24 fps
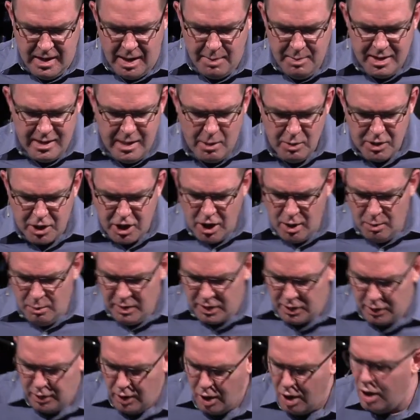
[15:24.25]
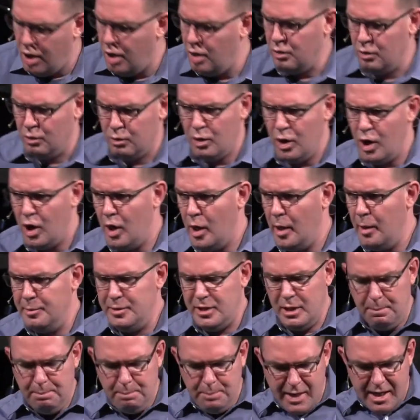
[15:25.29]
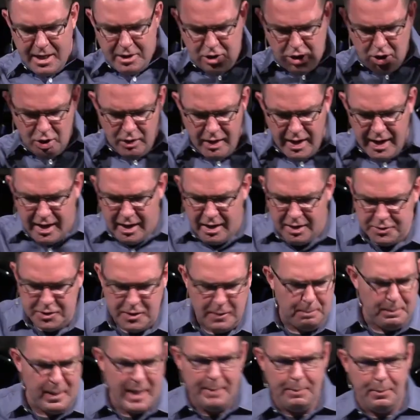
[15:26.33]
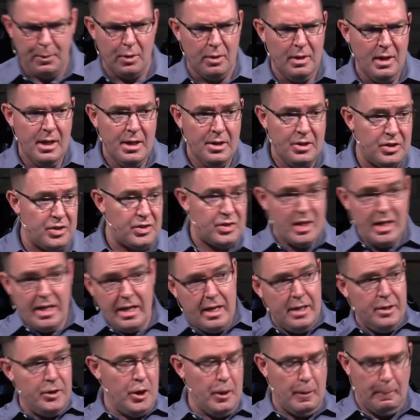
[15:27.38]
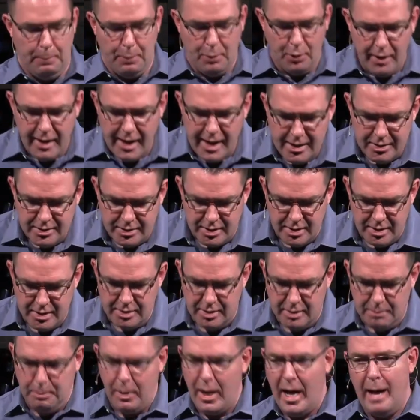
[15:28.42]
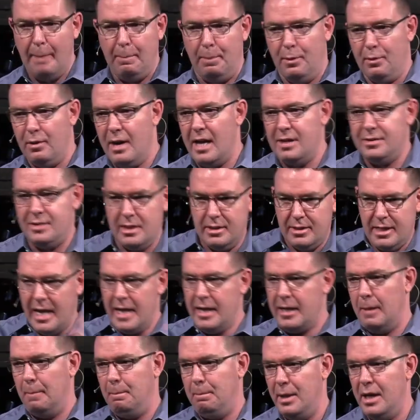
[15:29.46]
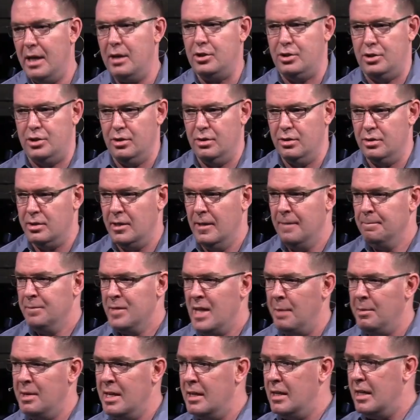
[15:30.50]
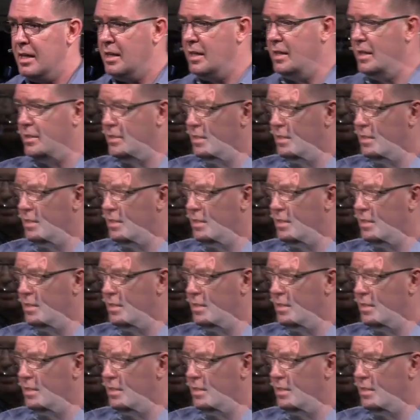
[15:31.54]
I mean, they would come with long robes and big crowns and people singing their praises and paparazzi taking pictures. I mean,